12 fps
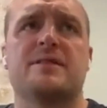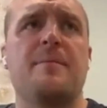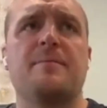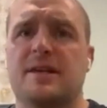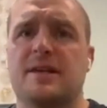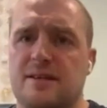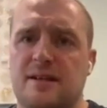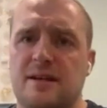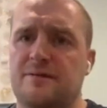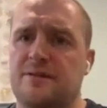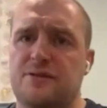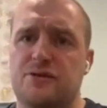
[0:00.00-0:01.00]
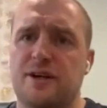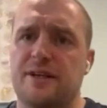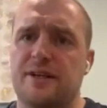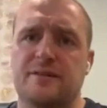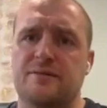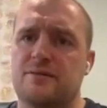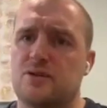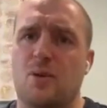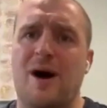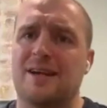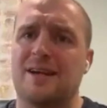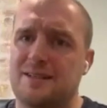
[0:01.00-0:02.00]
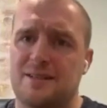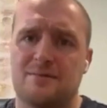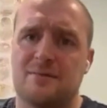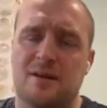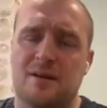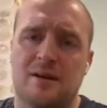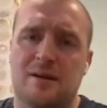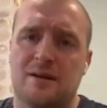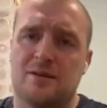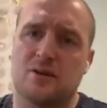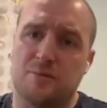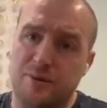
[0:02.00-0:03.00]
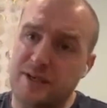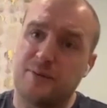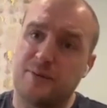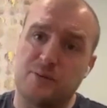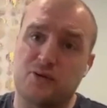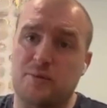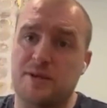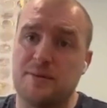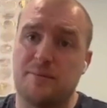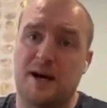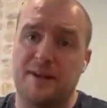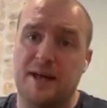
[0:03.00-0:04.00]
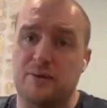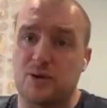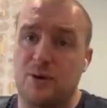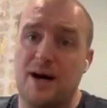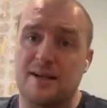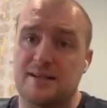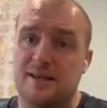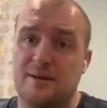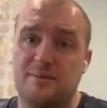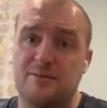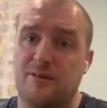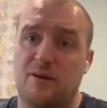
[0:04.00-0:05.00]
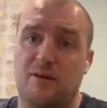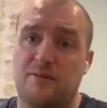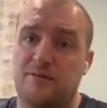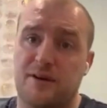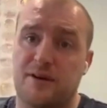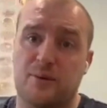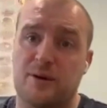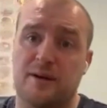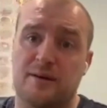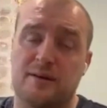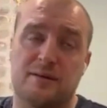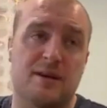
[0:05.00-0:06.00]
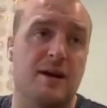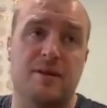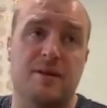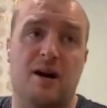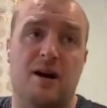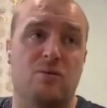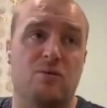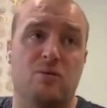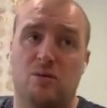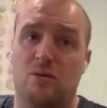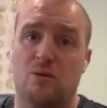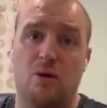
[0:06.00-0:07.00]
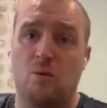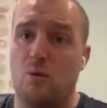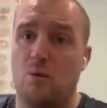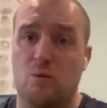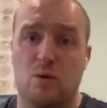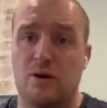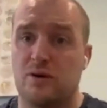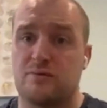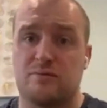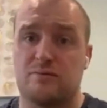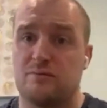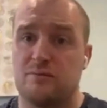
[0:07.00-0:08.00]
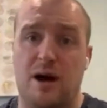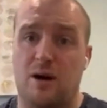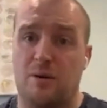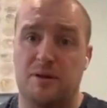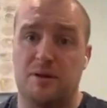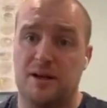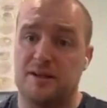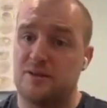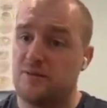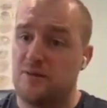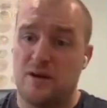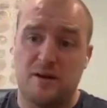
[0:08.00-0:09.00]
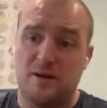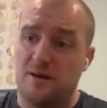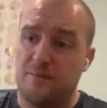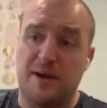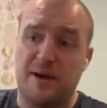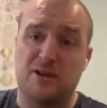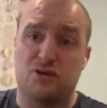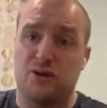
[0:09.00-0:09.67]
10 minutes late for training twice. So Brisbane dropped him back down to our team for 3 weeks. Came down, not one word out of place. Best